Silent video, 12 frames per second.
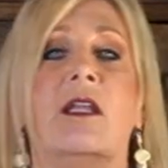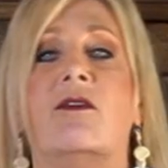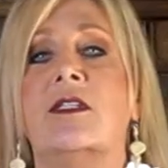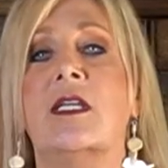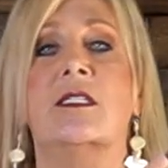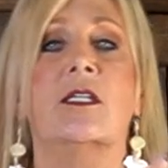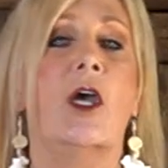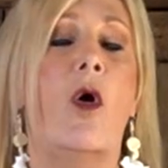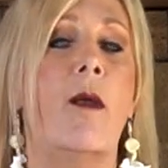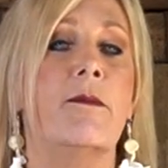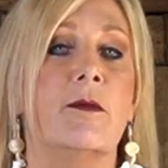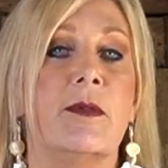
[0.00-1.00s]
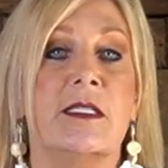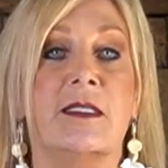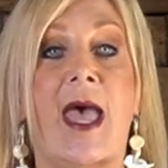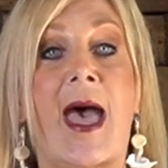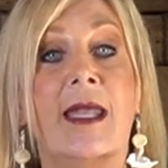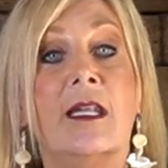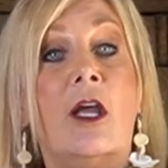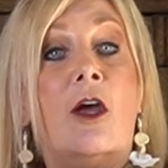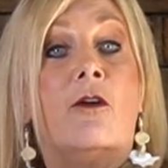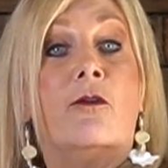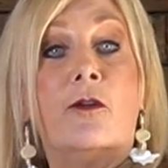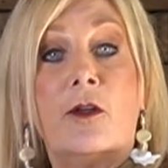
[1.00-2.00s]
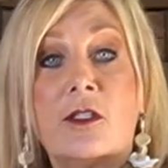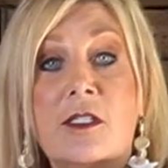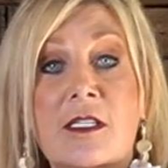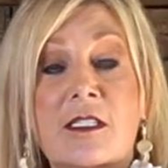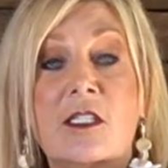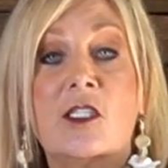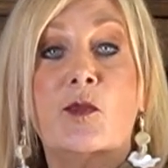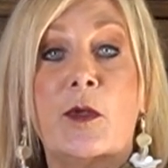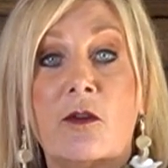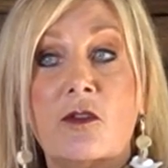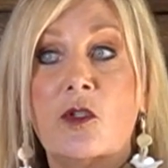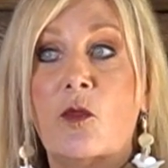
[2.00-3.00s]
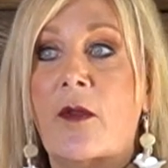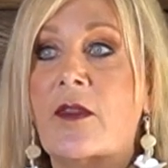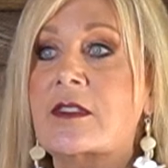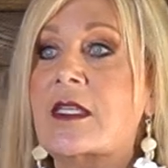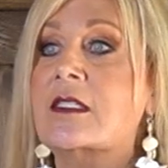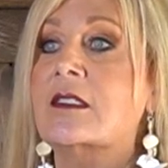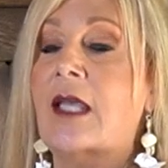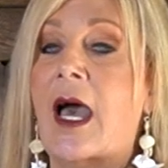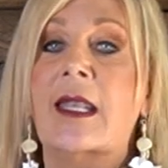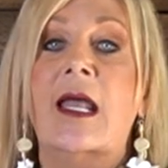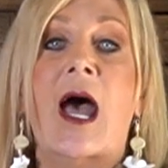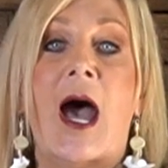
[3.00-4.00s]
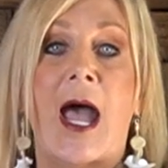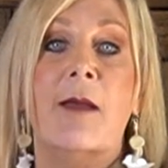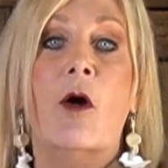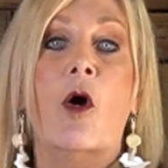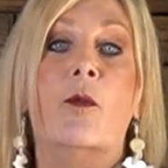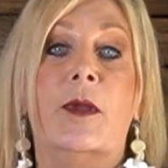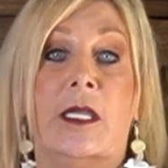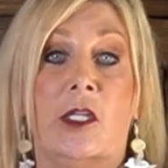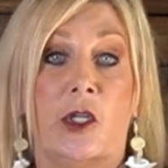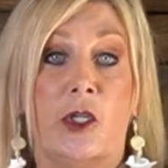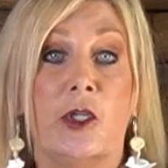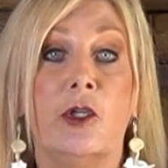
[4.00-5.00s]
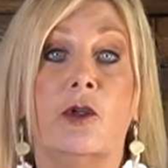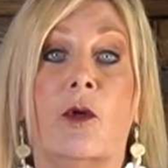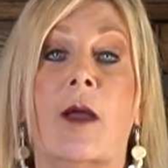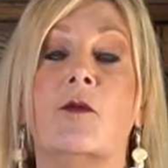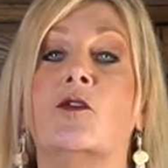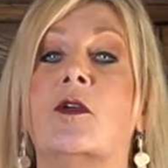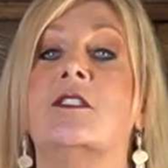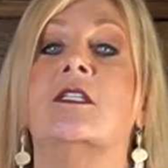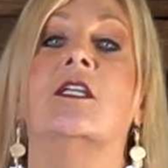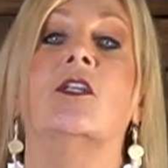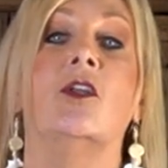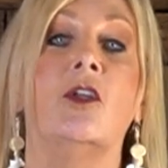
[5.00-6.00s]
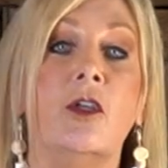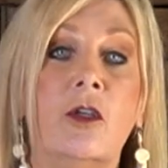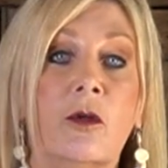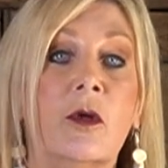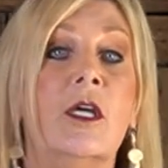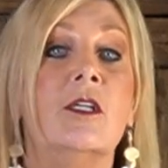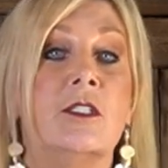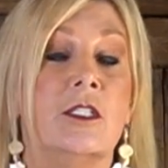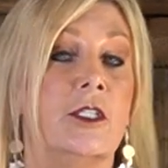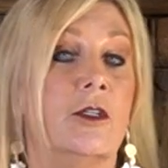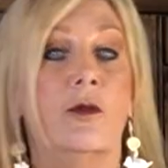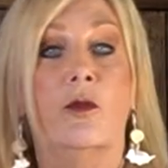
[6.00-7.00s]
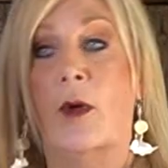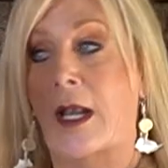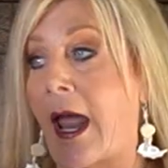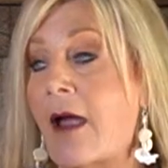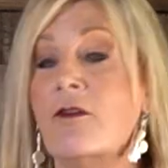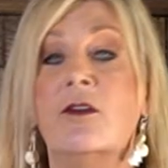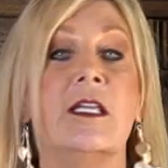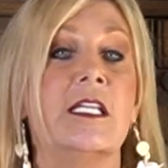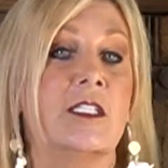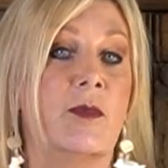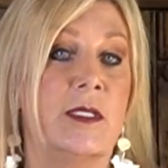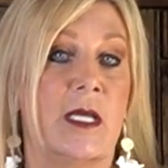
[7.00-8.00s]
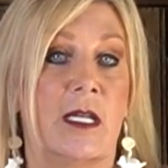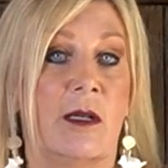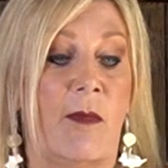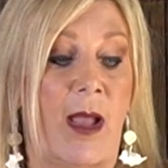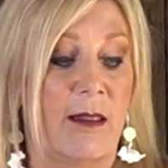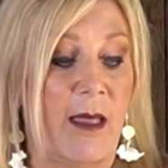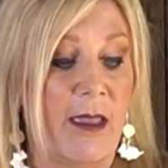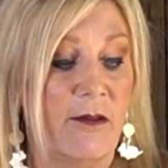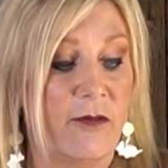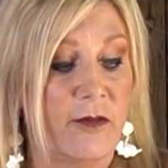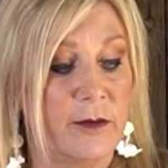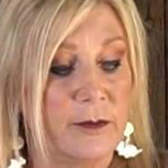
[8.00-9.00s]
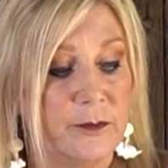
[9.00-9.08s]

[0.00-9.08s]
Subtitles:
If it doesn't go, I'm going to be sad. Versus the spiritual one that says, God, I'm hoping in you. I'm trusting in you to do whatever needs to be done in my life.